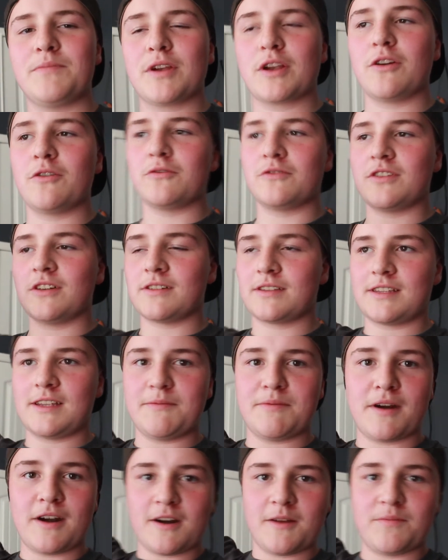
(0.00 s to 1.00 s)
big old
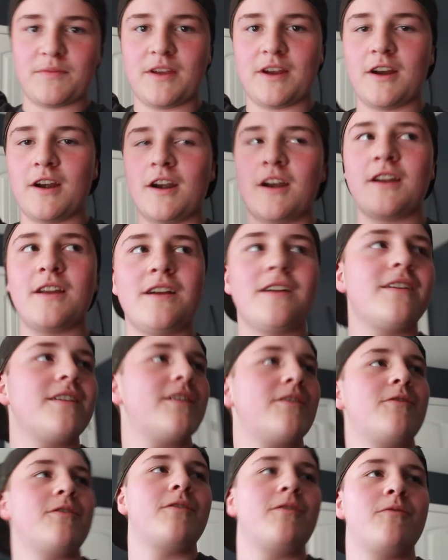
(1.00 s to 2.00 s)
dusty part up there
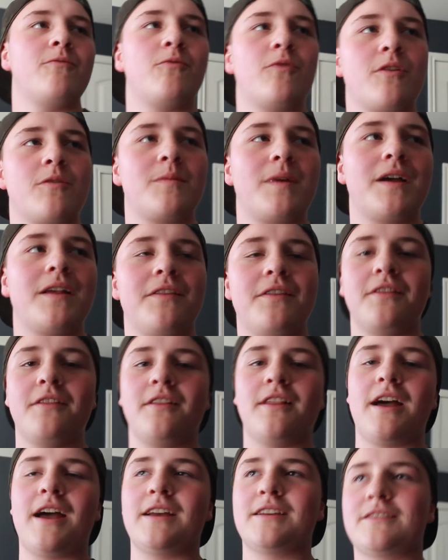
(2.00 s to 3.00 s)
in one of my
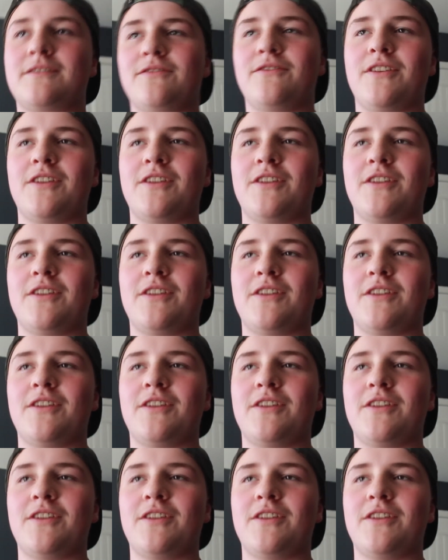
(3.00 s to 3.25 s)
last